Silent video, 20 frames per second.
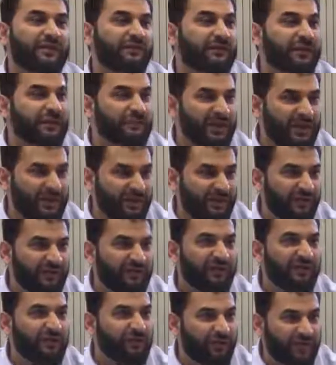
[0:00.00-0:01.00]
There were
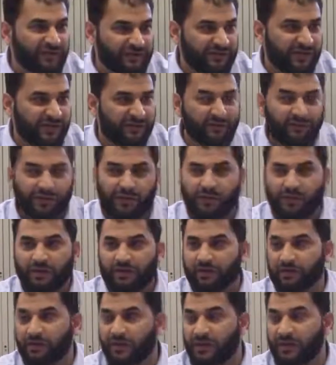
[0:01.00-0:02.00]
rebellions, he crushed them,
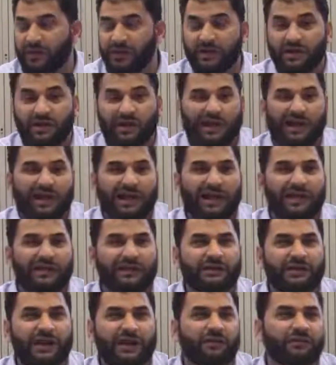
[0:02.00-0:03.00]
okay,
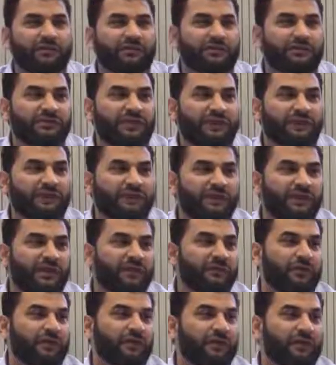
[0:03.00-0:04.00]
and now Nuruddin
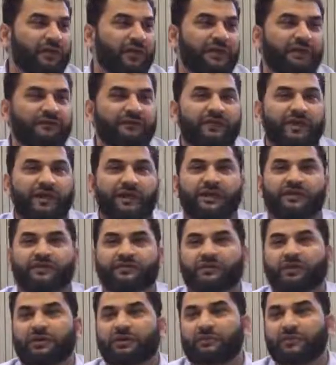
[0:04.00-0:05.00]
Zinki was in a very
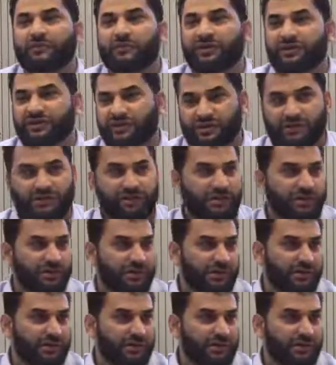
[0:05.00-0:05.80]
strong position.